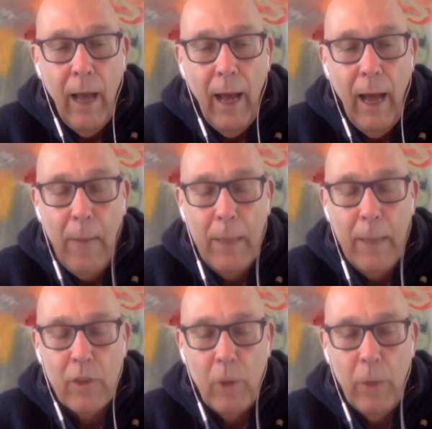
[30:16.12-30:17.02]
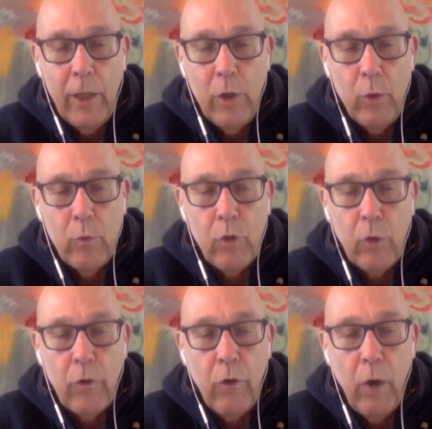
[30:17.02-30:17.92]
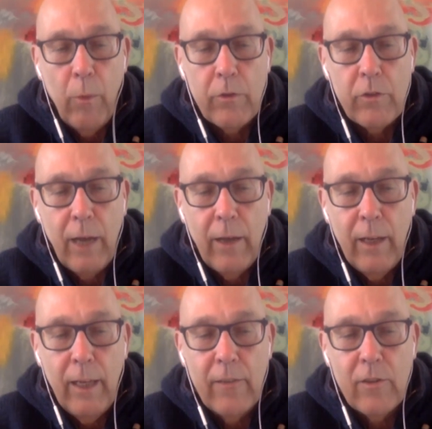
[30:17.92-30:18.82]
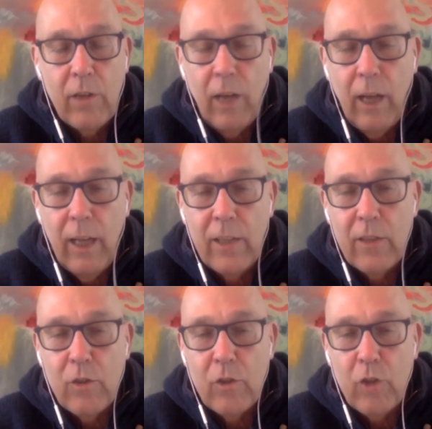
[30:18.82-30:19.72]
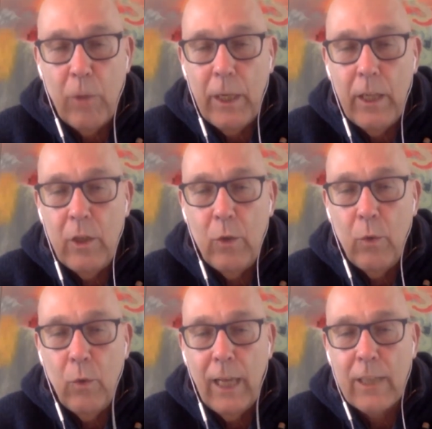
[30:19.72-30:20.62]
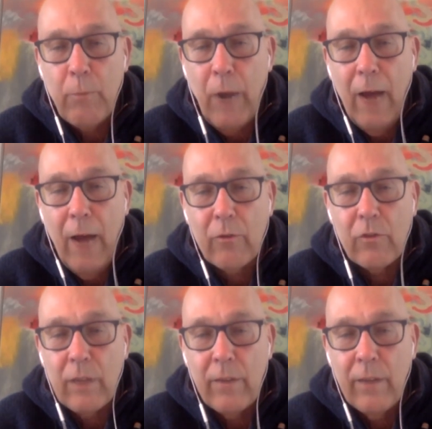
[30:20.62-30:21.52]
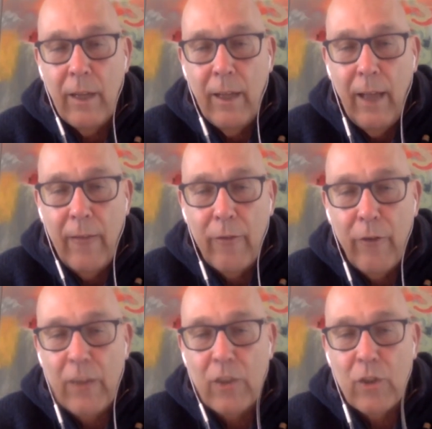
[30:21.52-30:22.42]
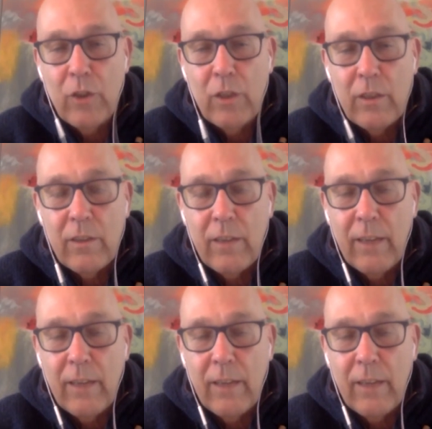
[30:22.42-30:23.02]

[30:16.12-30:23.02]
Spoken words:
I met so many new Tony Robbins. I listened to so many new Les Browns and Frank Soonius.